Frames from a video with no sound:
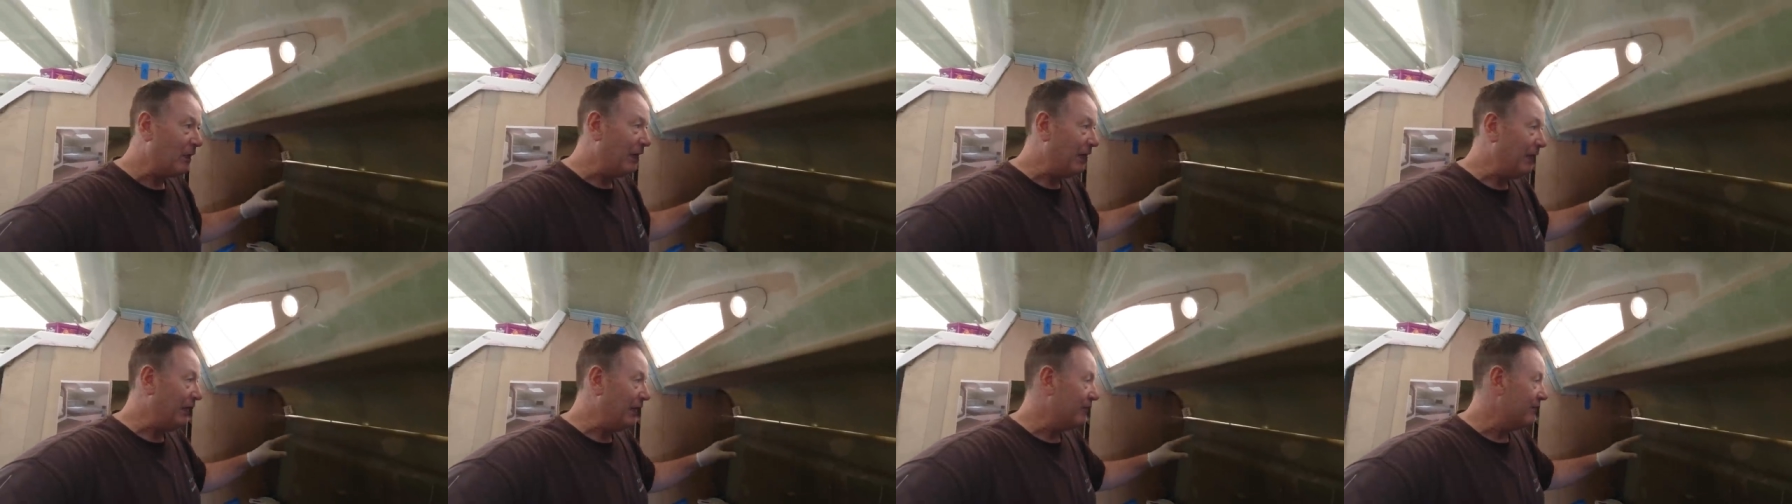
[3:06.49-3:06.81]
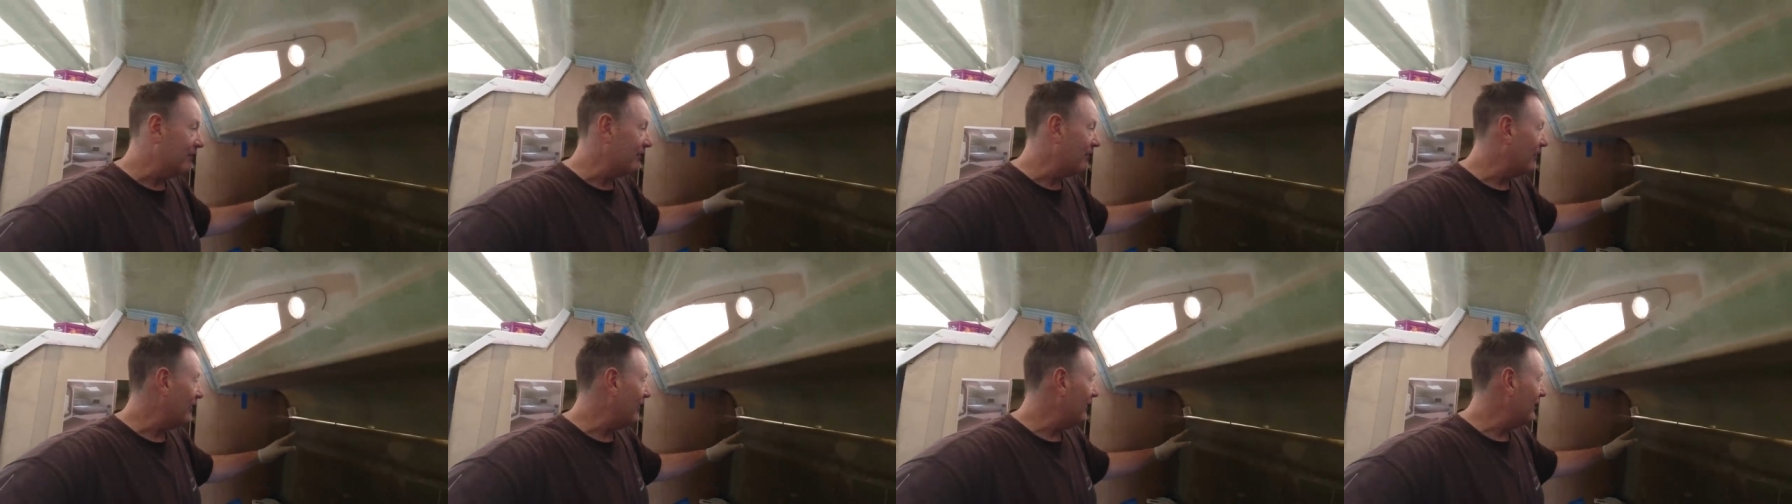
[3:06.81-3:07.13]

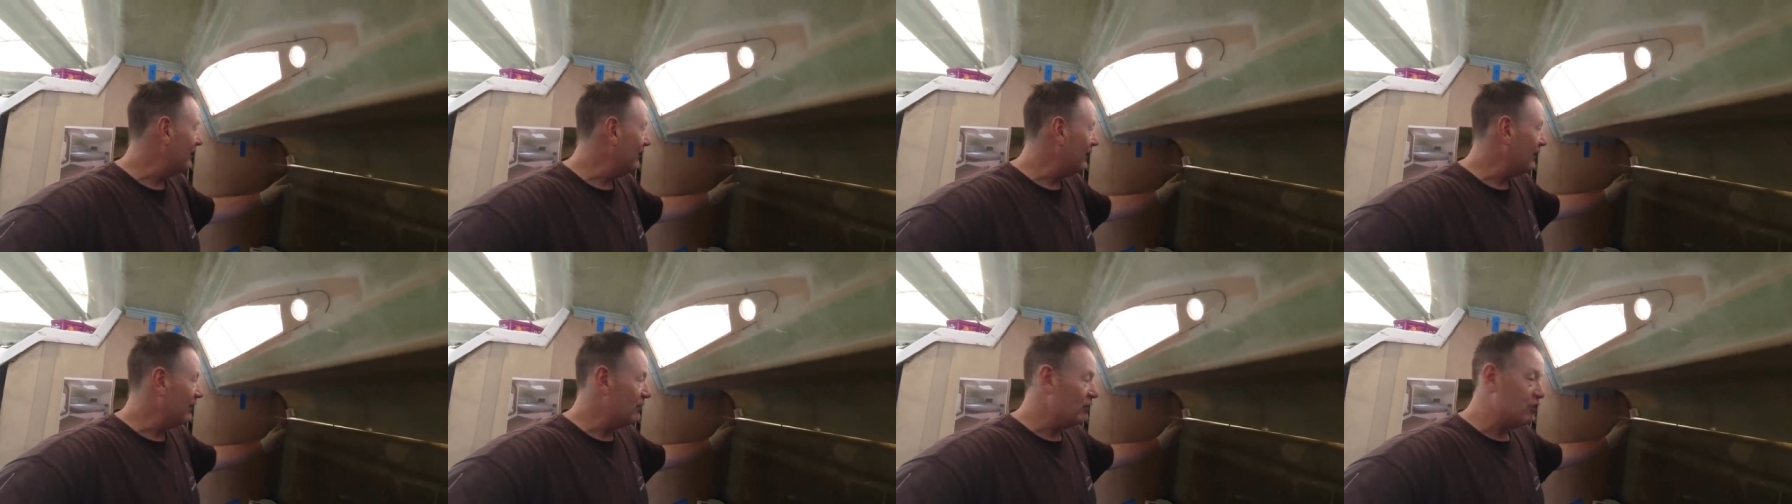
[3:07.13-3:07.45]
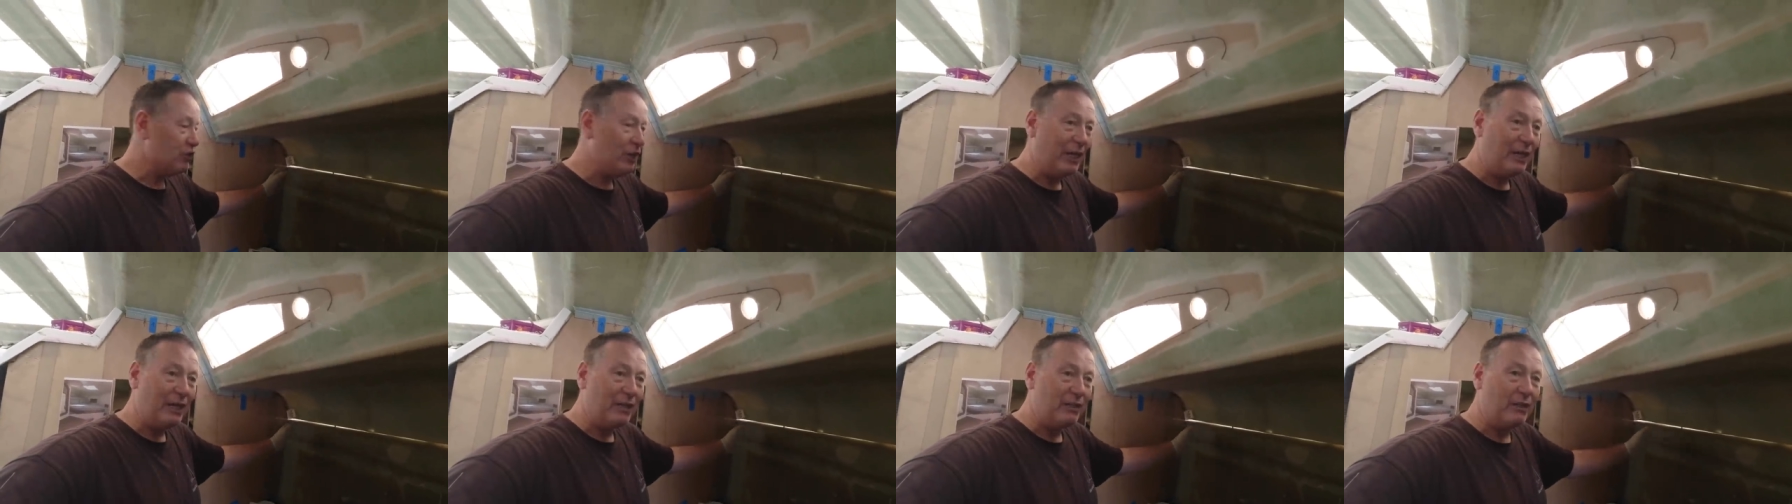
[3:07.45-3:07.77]
and uh, and
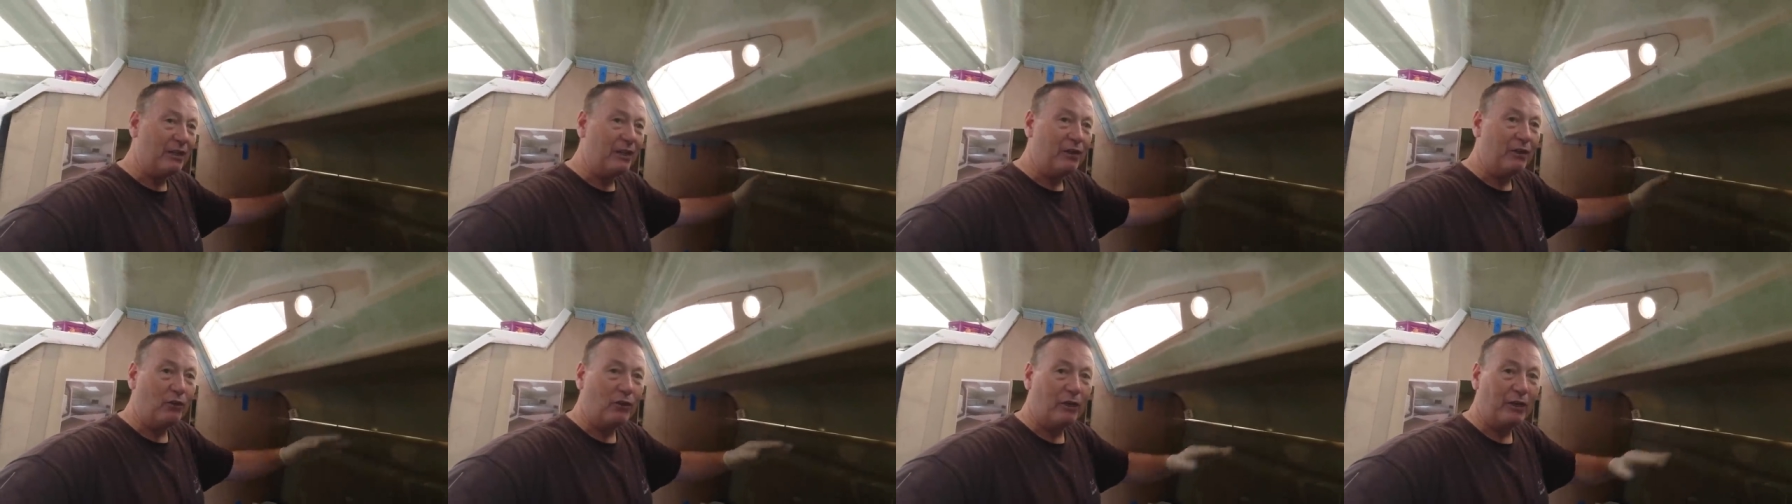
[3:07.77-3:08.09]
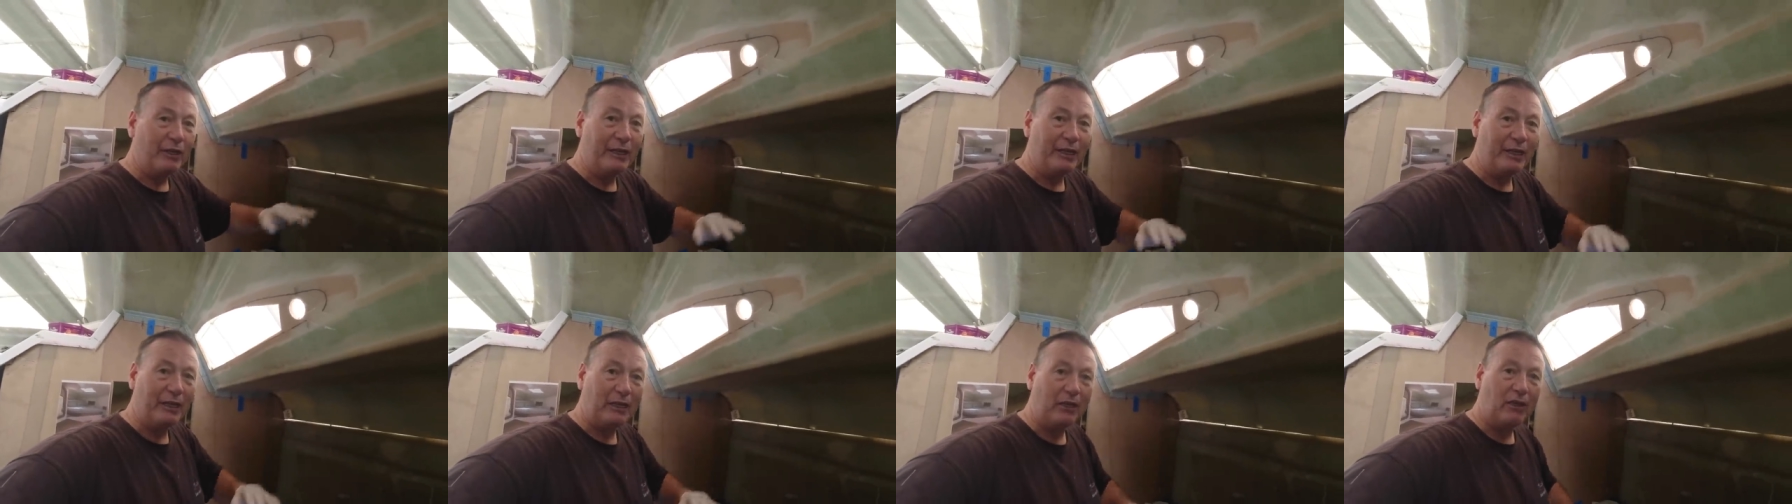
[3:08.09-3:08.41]
then Janet and I
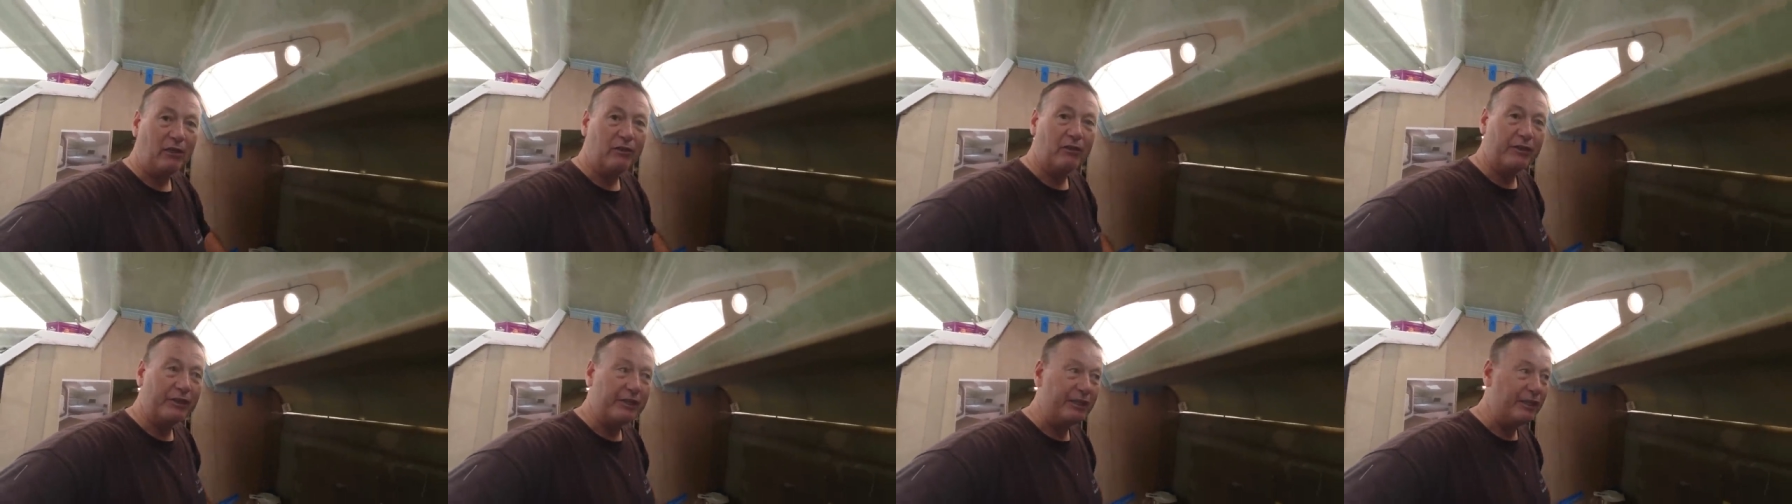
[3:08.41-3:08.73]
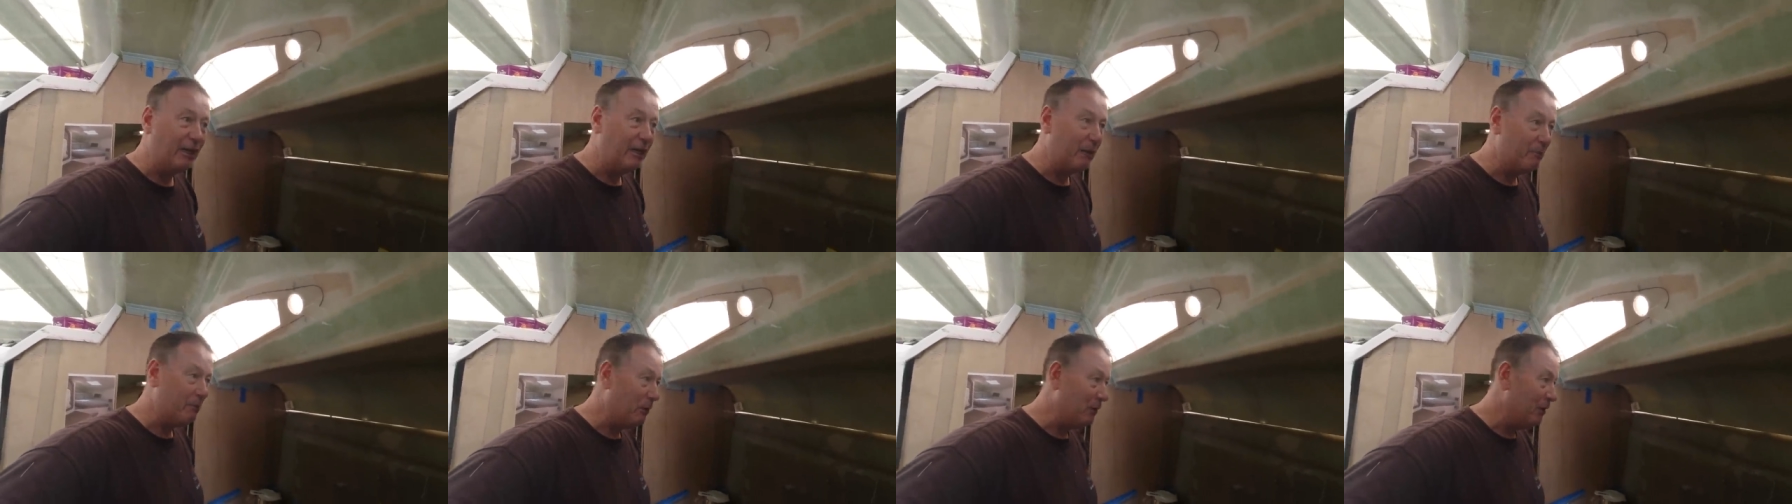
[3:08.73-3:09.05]
are going to
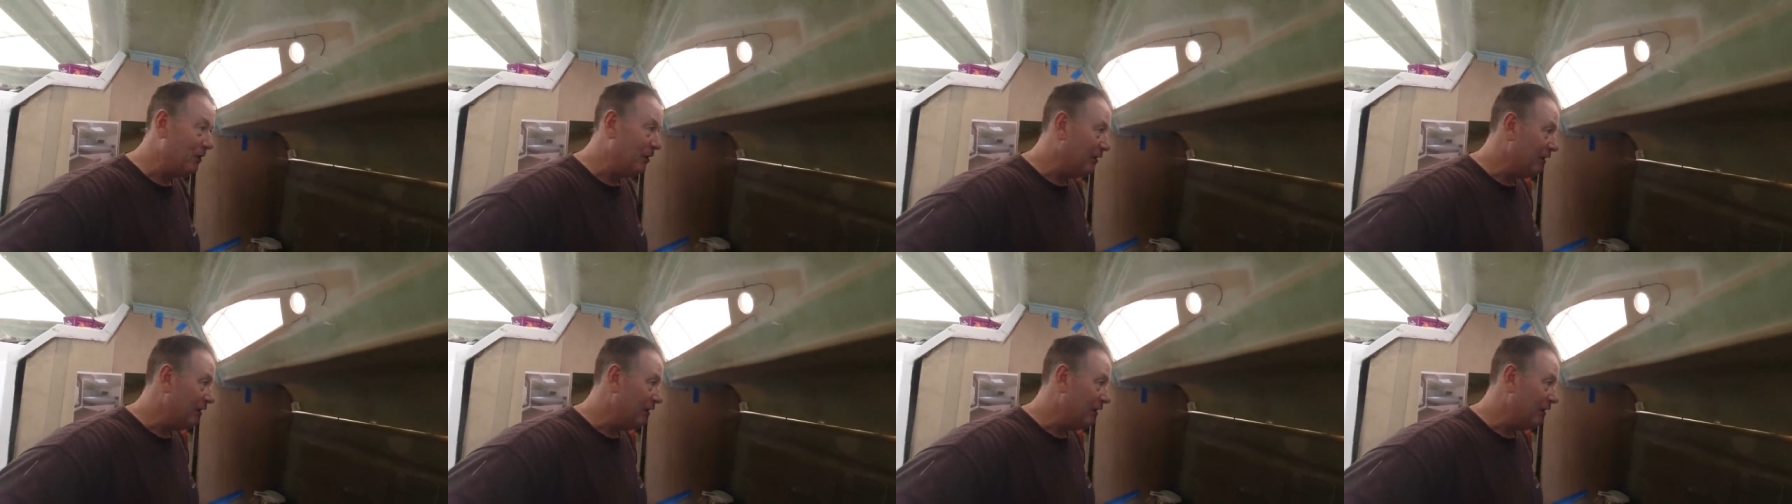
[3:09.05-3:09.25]
clean up.